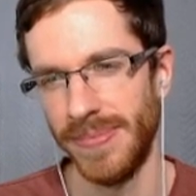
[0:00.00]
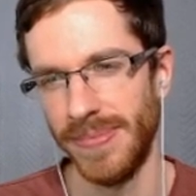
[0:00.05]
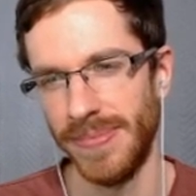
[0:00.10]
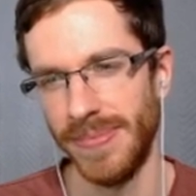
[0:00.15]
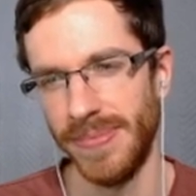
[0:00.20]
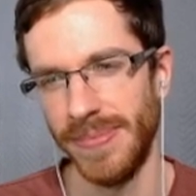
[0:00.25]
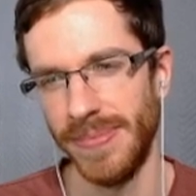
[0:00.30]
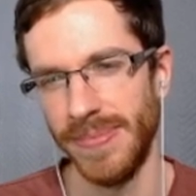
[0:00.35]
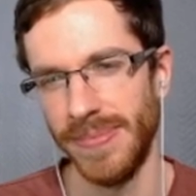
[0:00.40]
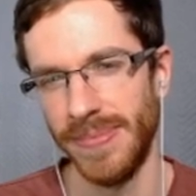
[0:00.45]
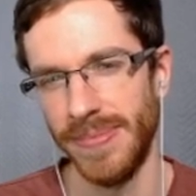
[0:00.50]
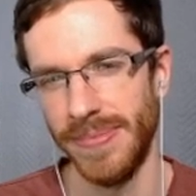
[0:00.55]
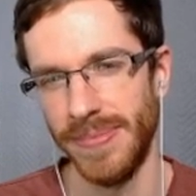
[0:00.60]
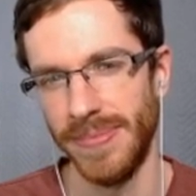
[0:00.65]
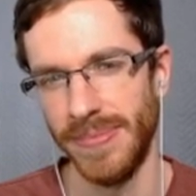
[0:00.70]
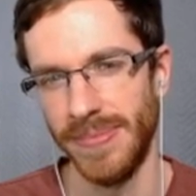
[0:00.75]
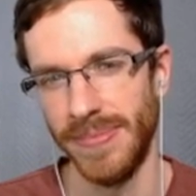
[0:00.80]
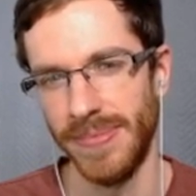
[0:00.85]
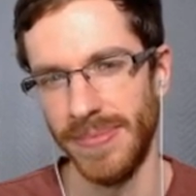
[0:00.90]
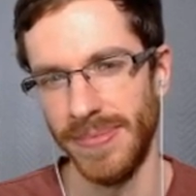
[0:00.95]

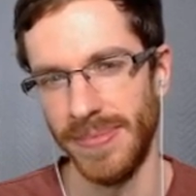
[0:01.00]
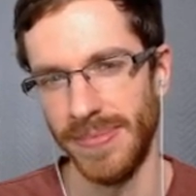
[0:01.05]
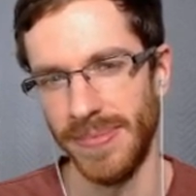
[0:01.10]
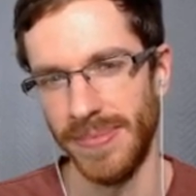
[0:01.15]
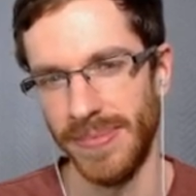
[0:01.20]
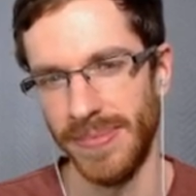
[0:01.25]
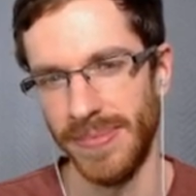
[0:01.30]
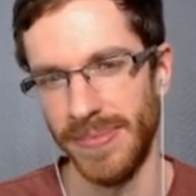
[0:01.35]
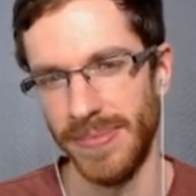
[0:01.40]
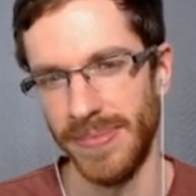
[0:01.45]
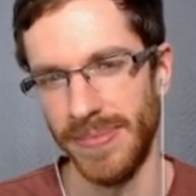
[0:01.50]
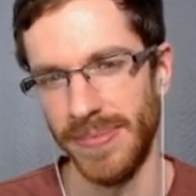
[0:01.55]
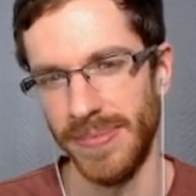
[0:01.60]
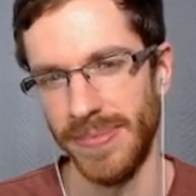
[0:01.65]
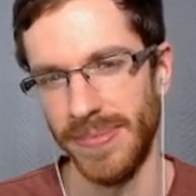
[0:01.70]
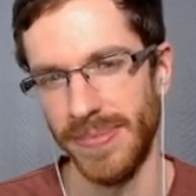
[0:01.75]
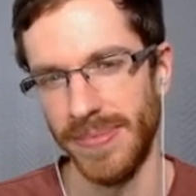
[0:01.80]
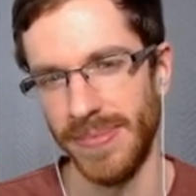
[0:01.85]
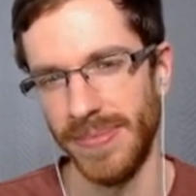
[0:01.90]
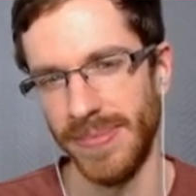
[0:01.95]

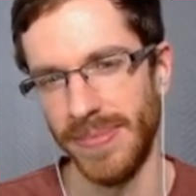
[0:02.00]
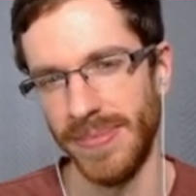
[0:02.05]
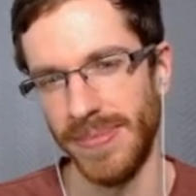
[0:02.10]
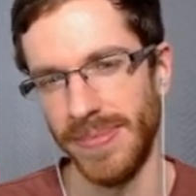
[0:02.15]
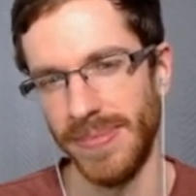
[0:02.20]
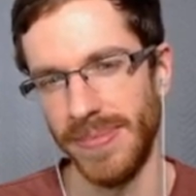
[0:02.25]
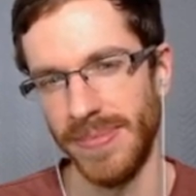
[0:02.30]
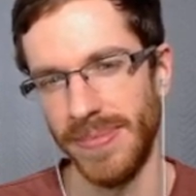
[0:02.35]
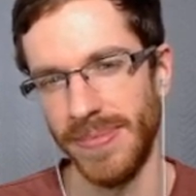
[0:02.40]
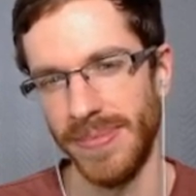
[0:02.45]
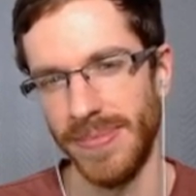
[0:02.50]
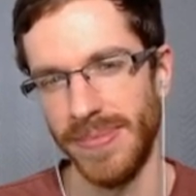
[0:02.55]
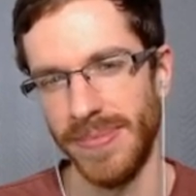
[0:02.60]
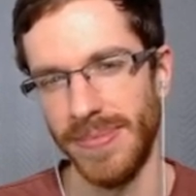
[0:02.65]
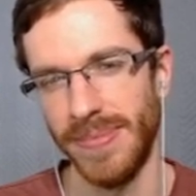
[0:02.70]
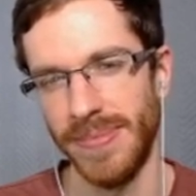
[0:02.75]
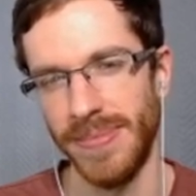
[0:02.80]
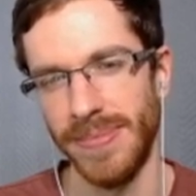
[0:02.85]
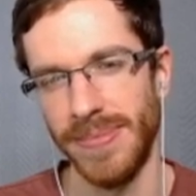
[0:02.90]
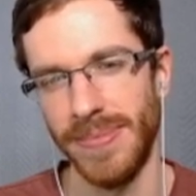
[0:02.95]

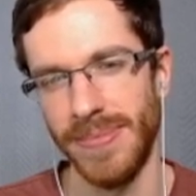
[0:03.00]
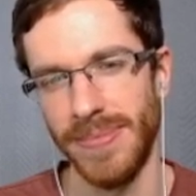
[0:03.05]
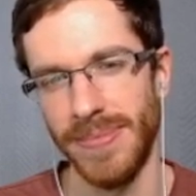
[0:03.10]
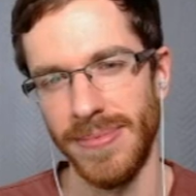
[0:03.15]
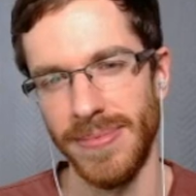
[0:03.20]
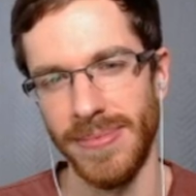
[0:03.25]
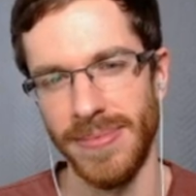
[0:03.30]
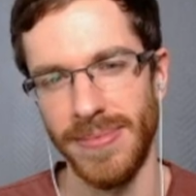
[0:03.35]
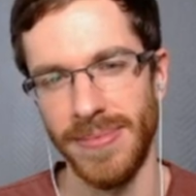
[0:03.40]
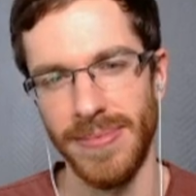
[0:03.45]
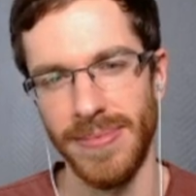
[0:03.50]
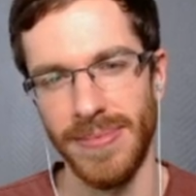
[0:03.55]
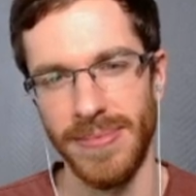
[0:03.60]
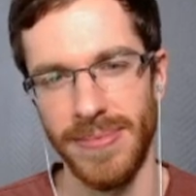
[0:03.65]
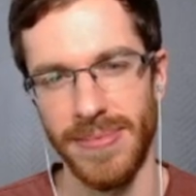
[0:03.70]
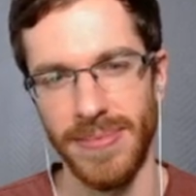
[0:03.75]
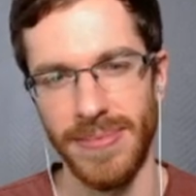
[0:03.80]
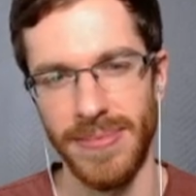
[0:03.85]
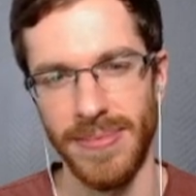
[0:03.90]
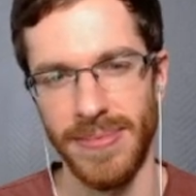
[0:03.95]

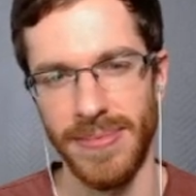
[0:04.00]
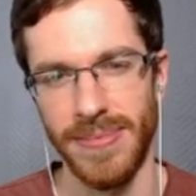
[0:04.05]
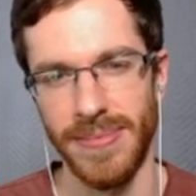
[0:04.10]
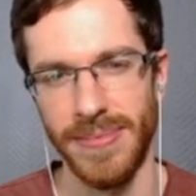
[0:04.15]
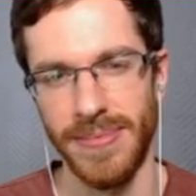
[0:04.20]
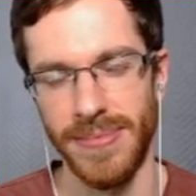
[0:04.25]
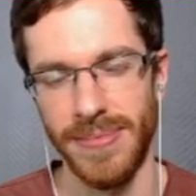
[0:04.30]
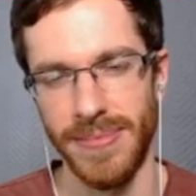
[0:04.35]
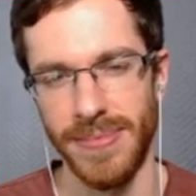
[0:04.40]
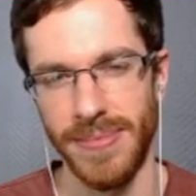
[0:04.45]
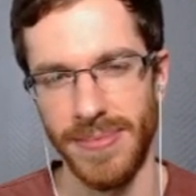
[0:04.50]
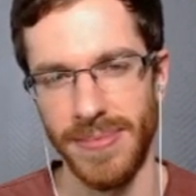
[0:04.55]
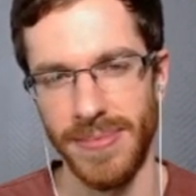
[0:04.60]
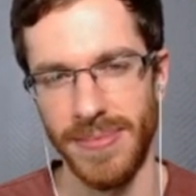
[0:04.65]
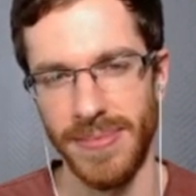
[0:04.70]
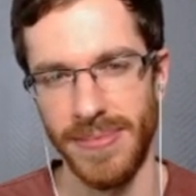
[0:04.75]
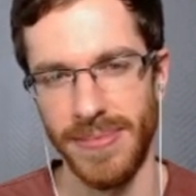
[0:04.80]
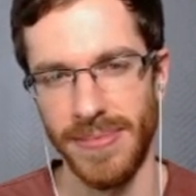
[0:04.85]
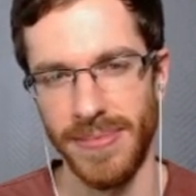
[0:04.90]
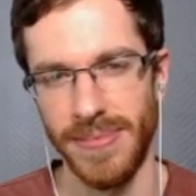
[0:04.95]

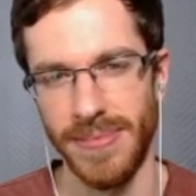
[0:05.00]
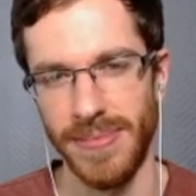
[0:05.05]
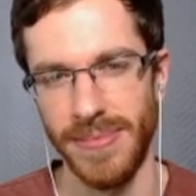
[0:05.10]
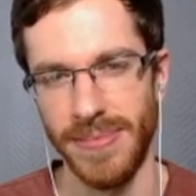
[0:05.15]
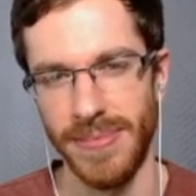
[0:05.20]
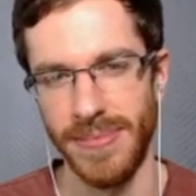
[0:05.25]
The person shown says nothing.